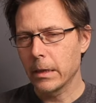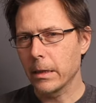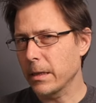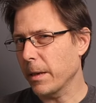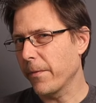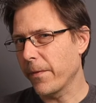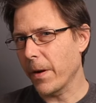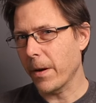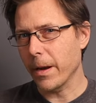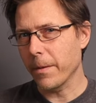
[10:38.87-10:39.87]
let's say, a
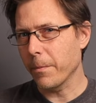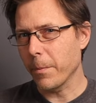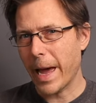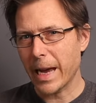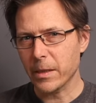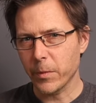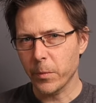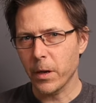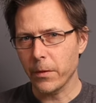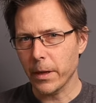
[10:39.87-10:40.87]
very
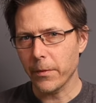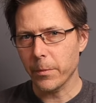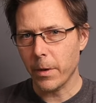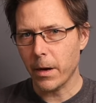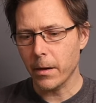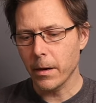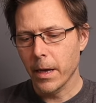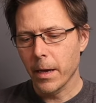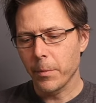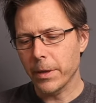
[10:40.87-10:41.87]
maximum of 11 bar.
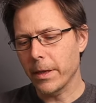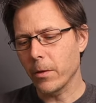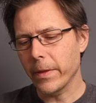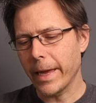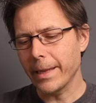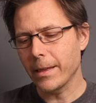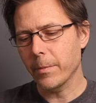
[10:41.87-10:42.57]
But you know, that